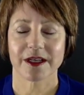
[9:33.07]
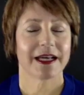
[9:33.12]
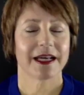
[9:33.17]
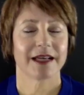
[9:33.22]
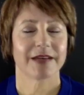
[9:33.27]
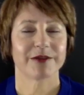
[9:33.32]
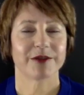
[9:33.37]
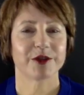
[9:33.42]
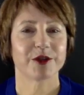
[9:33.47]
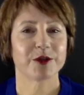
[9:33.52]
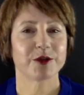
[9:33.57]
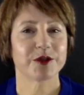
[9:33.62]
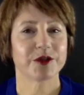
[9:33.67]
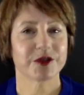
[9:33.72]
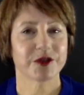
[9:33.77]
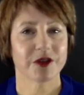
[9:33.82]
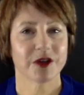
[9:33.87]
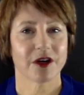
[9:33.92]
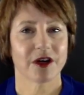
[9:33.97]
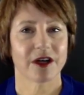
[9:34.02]
If you
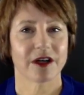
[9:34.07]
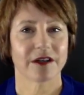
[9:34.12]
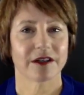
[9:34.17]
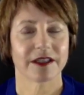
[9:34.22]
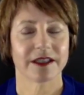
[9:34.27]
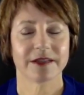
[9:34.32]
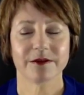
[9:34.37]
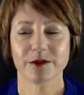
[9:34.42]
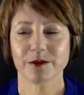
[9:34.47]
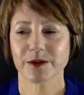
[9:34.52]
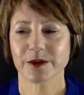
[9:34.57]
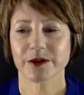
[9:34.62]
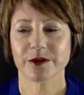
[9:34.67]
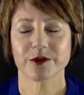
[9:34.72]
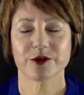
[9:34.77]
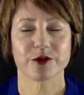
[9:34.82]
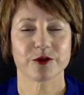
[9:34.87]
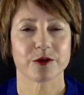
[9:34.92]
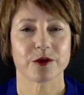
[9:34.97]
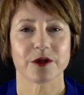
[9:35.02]
start, even with
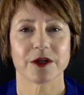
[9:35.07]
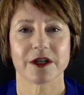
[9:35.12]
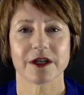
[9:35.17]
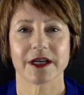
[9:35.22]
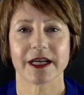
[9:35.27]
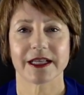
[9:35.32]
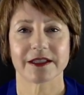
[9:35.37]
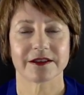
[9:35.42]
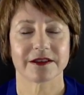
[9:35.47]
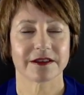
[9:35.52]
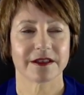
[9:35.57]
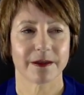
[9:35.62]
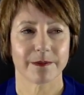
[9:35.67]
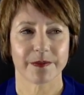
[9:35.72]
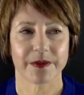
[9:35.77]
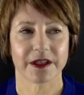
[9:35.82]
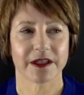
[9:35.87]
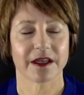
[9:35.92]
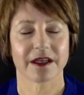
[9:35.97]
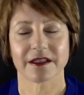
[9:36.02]
a drawer, and
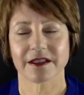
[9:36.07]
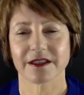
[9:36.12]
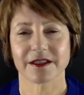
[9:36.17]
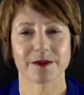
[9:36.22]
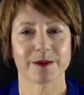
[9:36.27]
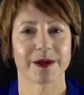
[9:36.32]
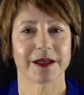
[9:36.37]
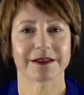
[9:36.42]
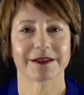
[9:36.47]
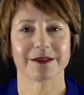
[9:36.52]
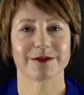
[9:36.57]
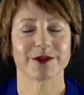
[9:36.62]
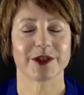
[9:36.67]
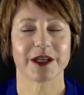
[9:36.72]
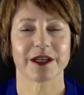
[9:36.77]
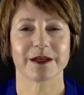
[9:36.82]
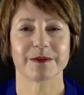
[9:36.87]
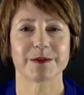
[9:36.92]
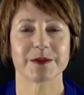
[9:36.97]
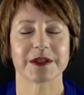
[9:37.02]
something unexpected
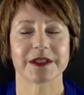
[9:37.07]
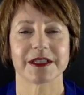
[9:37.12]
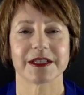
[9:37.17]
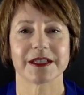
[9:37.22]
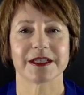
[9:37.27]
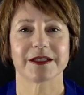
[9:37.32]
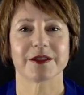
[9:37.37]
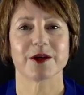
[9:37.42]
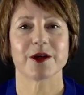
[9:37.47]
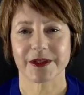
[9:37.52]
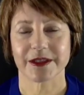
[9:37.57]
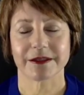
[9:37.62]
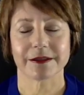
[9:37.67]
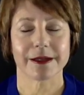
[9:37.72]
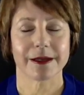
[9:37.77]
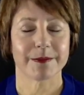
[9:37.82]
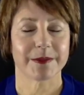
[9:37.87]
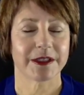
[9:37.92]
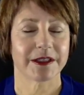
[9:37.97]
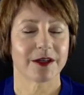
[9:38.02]
comes in, then
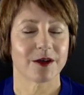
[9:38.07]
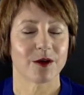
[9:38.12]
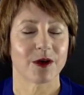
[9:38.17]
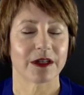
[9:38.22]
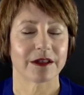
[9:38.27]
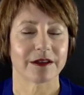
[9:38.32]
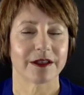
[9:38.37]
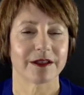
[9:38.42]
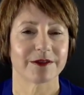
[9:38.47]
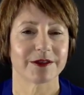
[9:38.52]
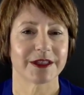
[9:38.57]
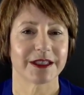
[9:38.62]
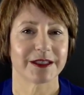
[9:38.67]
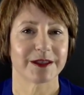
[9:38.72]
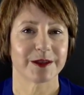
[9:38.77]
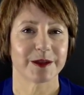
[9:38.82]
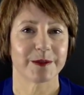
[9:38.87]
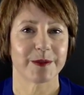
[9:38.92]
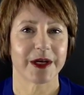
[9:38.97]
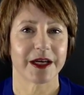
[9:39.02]
let me know. I love to
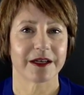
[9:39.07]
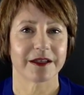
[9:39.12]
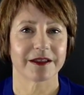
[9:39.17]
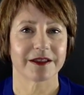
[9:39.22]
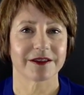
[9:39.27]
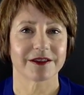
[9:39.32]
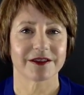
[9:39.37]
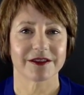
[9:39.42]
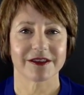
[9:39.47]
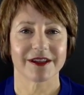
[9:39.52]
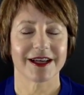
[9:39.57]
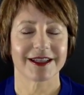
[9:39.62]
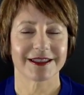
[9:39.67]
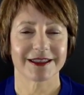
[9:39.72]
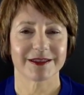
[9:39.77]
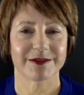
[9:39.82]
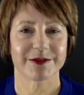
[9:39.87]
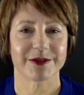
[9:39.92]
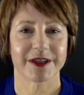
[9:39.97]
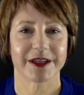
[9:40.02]
hear about it. It's
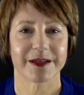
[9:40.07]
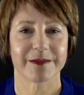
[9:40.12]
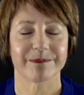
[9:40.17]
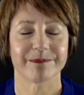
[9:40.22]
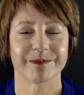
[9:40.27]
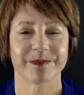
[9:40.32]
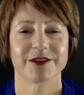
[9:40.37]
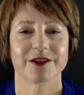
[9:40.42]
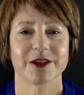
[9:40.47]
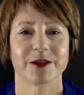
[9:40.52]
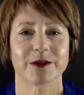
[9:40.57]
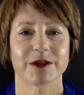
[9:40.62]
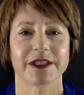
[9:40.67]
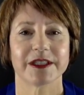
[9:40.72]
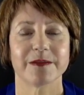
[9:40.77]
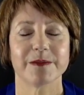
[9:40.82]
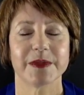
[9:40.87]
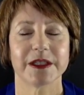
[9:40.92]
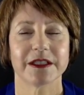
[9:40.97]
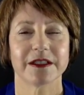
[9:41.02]
lots of fun. So
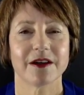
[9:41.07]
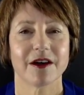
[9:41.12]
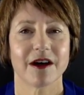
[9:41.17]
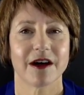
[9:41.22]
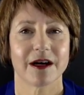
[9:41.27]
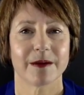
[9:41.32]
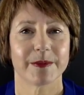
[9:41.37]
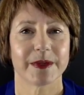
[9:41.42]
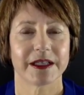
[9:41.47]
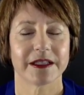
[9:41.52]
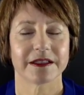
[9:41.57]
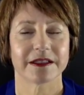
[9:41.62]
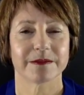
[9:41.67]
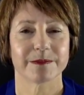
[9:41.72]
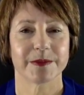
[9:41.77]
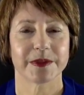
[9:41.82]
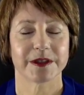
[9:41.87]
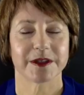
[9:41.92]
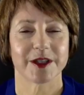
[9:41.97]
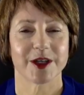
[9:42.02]
leave me a comment
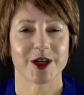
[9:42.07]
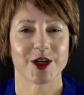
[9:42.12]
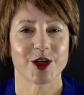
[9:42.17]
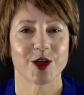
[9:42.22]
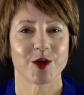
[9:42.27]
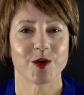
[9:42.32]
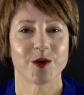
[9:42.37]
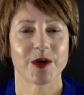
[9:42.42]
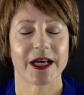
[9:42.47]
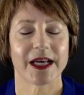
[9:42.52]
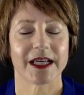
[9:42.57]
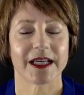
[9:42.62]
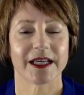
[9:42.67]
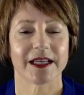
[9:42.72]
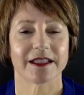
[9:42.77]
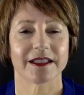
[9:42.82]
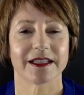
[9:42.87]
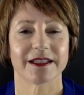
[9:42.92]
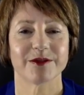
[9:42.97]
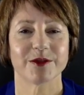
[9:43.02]
below.
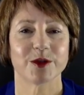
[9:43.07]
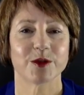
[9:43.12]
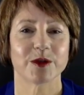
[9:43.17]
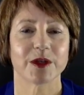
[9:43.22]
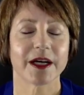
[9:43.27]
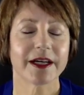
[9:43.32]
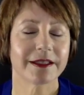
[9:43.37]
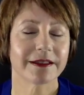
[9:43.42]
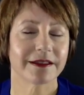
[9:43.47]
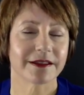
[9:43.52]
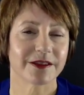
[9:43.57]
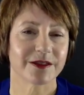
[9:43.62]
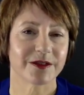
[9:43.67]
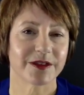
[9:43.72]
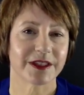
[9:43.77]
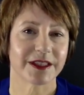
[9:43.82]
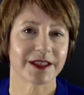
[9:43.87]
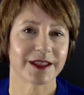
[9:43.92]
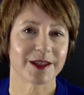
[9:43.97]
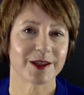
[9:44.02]
And if you like this
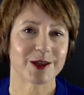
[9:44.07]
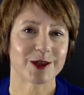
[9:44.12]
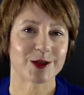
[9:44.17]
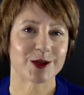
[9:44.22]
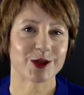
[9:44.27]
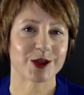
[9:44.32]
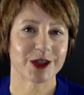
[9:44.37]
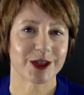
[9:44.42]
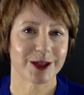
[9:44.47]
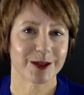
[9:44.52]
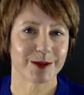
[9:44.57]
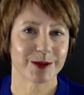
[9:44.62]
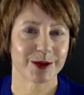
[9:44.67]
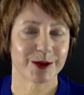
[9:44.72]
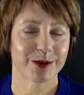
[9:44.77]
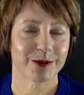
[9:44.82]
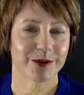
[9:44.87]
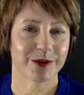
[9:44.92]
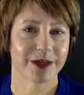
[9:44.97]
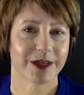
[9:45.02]
video, share it with
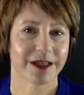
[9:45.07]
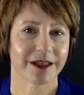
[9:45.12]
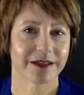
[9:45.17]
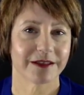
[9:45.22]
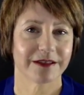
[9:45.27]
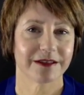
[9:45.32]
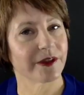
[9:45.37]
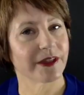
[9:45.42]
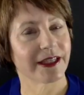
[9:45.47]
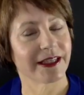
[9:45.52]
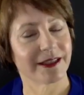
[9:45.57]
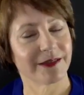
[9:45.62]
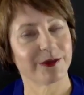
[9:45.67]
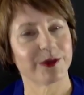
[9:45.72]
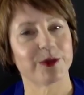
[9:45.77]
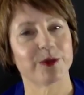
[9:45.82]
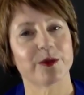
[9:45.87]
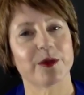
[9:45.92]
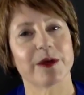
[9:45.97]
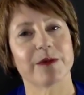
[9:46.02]
your friends. And if
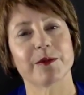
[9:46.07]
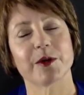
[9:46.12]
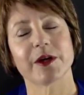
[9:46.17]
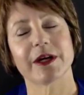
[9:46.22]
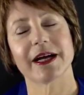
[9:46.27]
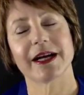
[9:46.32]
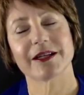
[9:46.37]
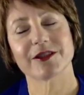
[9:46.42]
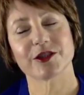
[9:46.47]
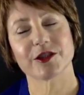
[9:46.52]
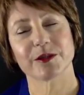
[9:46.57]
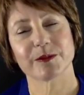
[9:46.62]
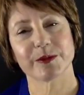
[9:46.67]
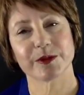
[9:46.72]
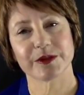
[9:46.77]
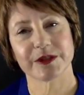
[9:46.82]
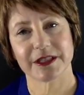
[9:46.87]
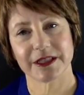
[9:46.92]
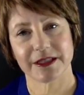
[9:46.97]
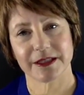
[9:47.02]
you want more
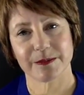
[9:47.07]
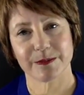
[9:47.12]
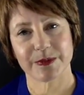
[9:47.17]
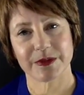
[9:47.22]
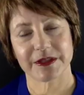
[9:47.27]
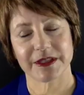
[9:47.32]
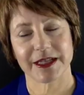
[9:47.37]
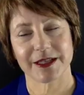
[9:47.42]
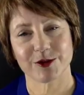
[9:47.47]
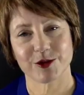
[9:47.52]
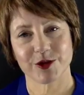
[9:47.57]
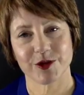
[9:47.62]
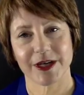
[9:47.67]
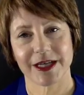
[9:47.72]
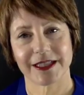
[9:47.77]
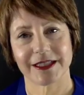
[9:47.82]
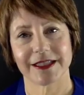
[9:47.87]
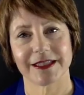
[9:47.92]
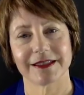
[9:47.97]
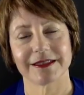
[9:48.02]
actionable tips and
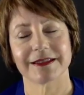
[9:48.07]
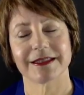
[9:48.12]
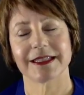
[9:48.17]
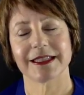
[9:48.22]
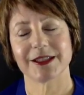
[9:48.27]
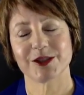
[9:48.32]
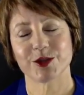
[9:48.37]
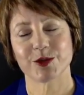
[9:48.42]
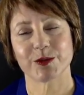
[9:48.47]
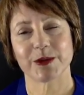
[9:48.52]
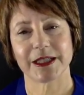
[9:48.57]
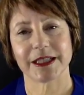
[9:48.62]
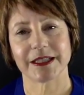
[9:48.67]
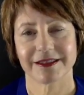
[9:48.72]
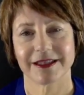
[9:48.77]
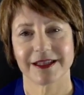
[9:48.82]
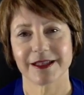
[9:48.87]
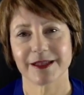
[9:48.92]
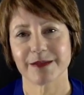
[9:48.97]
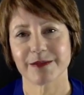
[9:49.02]
trainings each week,
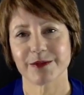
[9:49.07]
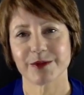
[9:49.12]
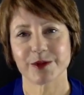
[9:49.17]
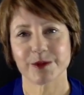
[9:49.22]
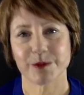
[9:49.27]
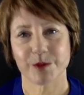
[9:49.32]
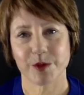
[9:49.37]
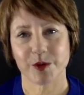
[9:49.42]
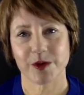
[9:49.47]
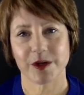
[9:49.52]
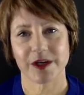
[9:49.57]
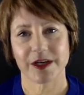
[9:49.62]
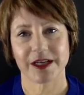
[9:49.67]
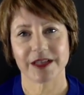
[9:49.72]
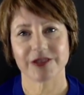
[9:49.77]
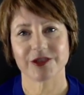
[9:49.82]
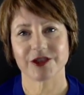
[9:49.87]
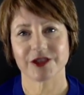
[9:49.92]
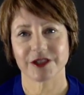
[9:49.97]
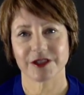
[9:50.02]
sign up for more
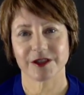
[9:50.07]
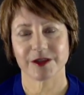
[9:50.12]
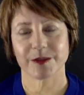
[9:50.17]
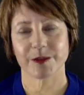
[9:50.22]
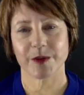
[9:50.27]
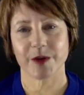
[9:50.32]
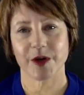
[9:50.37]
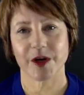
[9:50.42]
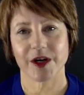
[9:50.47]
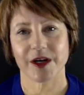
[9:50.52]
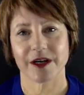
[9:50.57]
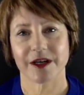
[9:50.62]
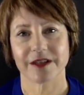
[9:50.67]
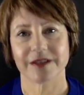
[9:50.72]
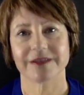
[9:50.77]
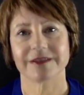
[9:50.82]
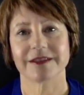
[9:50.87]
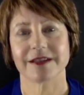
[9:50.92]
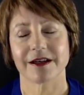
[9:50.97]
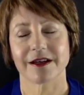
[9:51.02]
at
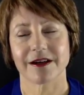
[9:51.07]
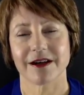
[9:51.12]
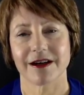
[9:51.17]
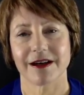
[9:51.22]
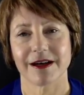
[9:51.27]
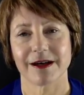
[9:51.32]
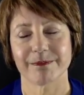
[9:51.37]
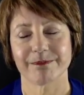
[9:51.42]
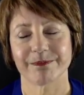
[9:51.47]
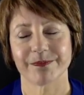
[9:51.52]
SheroldBarr.com.